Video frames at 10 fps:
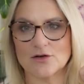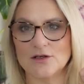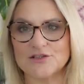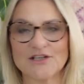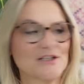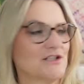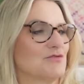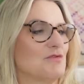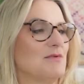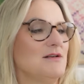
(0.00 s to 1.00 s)
judge's
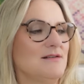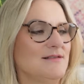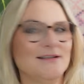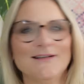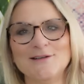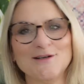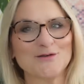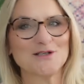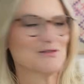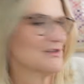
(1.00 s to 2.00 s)
ribbon,
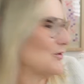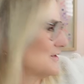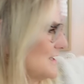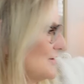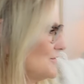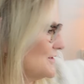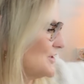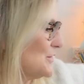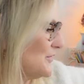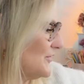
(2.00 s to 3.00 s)
which was also
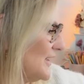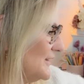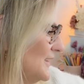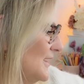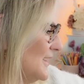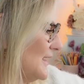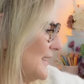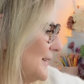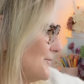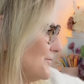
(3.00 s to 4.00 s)
super fun.
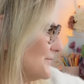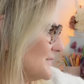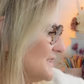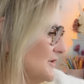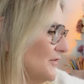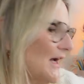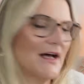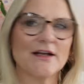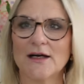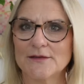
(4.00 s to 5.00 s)

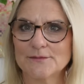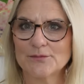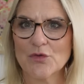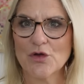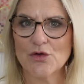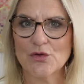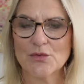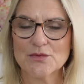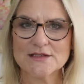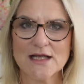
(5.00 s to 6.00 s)
Silvana, who
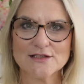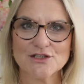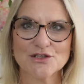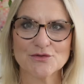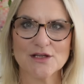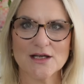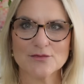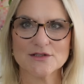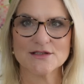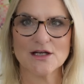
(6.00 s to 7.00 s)
was the head steward there,
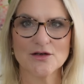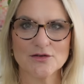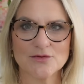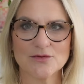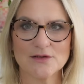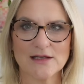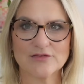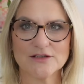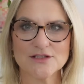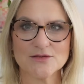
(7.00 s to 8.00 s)
was so
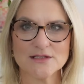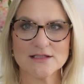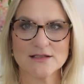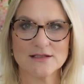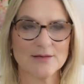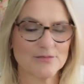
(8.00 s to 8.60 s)
lovely to us, and